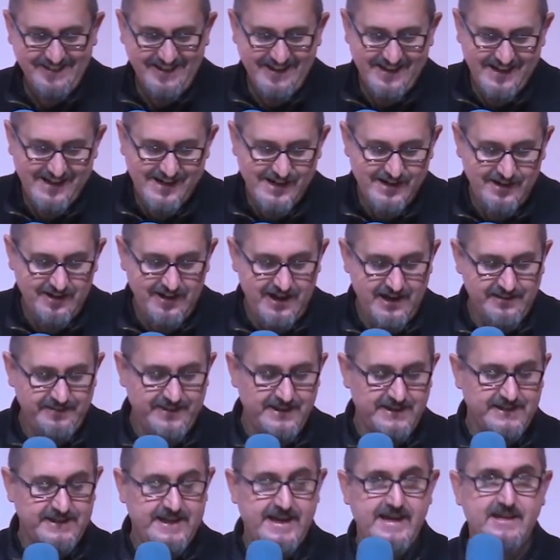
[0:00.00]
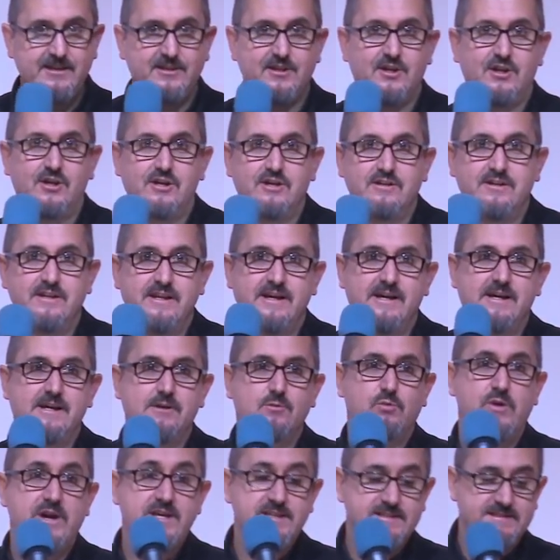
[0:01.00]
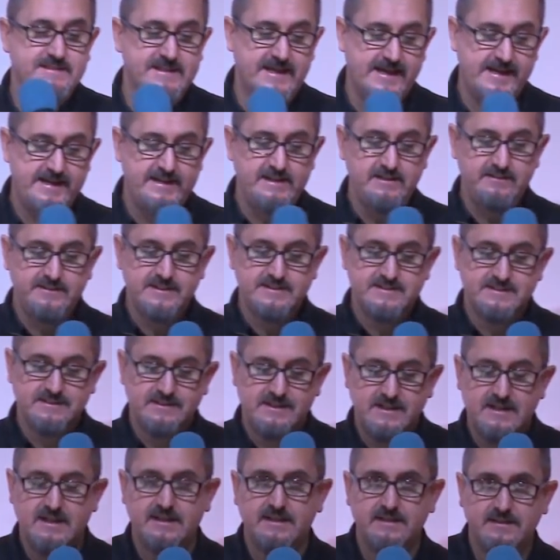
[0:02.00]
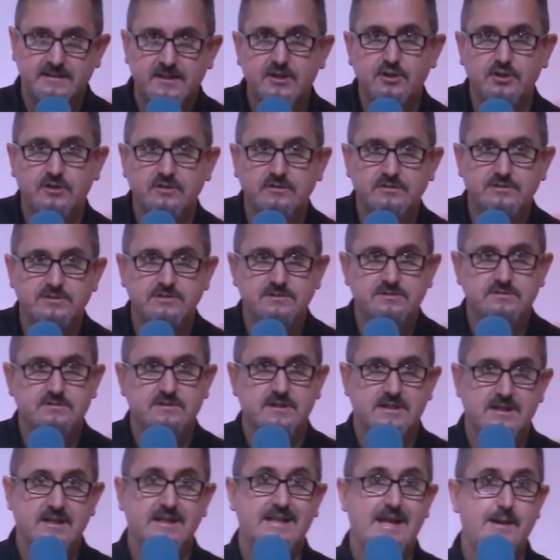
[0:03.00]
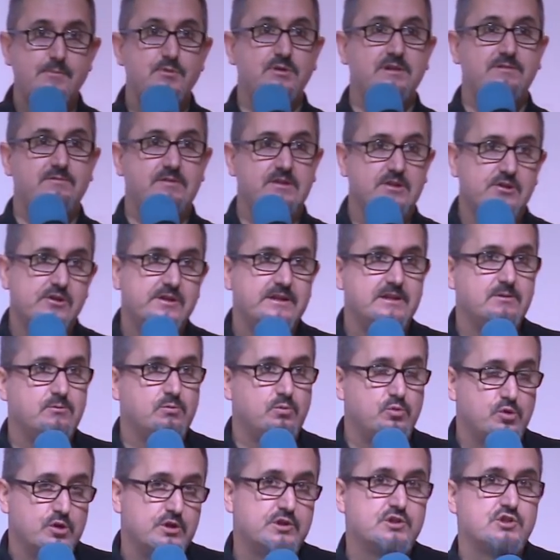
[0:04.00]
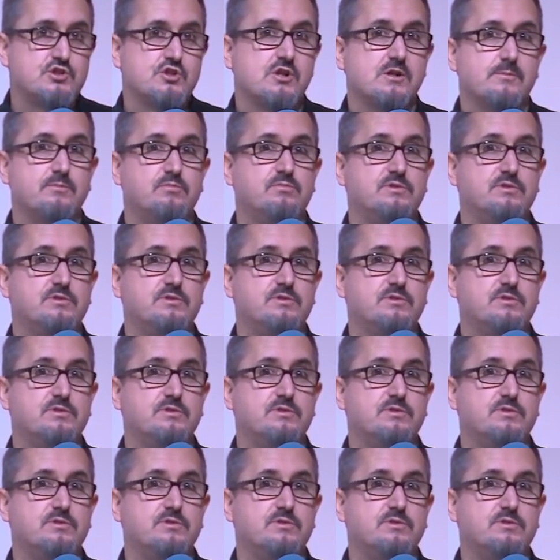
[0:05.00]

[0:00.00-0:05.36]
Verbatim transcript: uh, and then again on uh, Wednesday, there's a collaborative learning workshop,